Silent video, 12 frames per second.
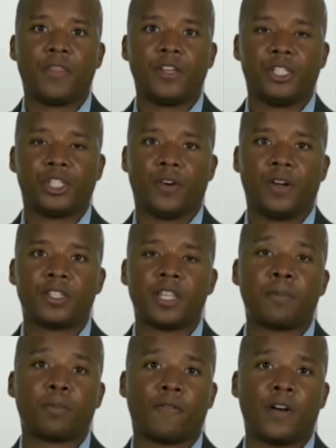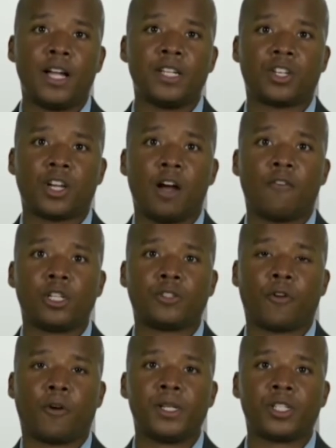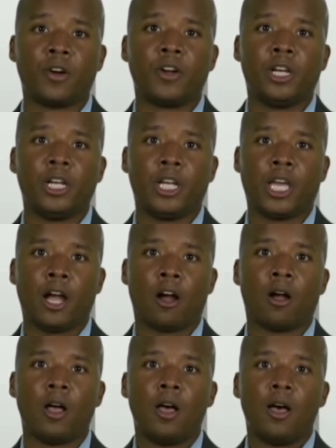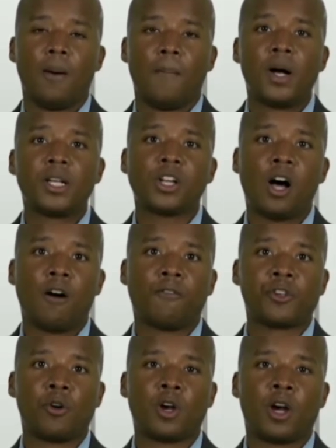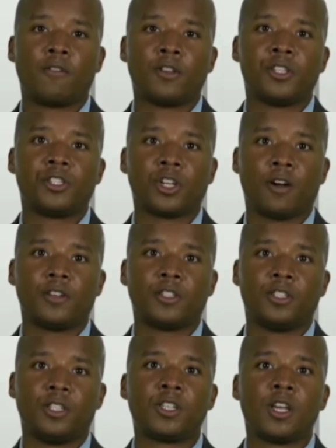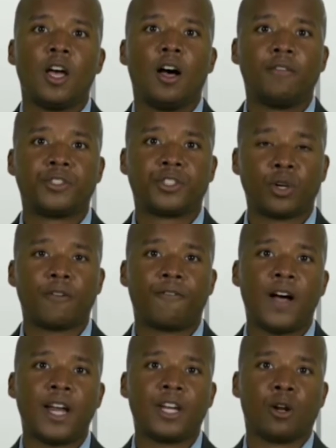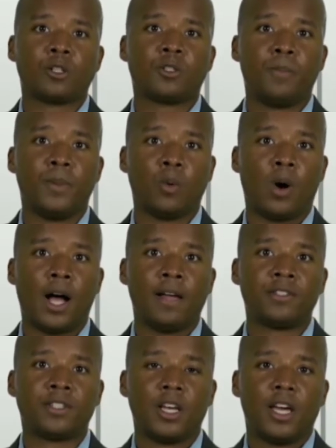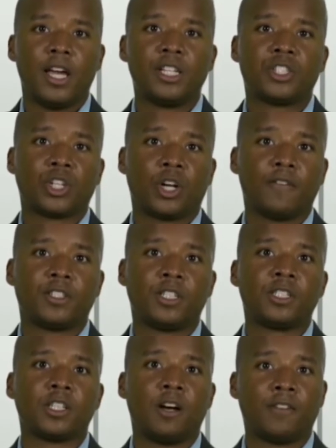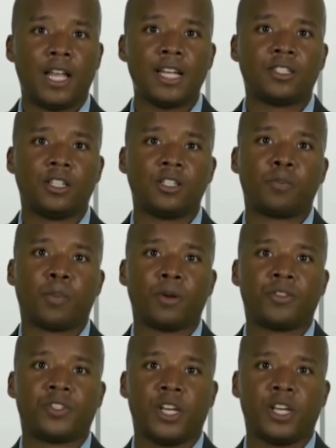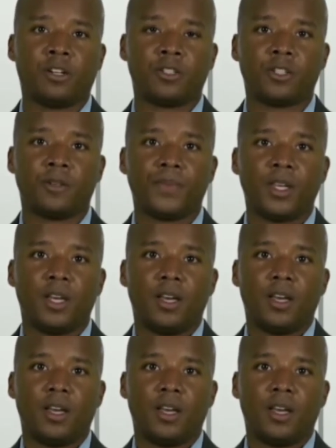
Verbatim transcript: of health insurance that provides coverage for maternity care must also cover the services of certified nurse midwives and services of licensed birth centers.